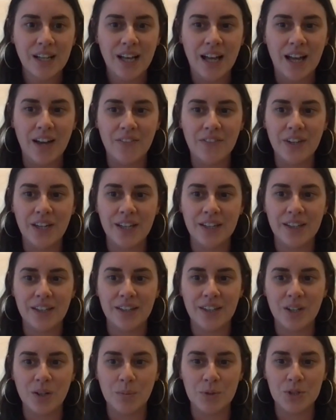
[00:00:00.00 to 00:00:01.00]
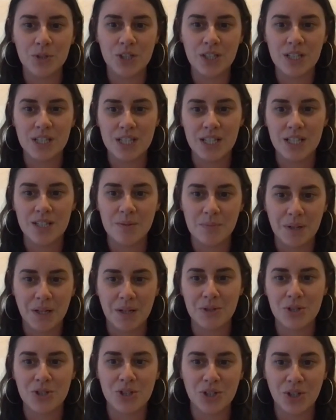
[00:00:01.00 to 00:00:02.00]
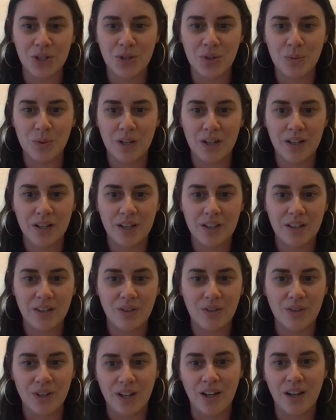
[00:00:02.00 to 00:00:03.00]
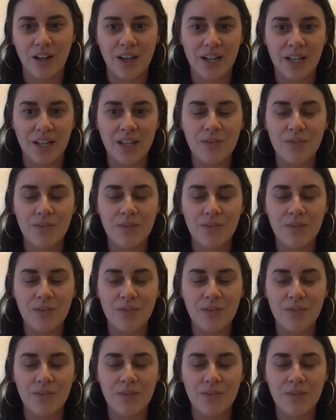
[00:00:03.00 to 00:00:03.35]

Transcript: having the opportunity to be able to show your work online,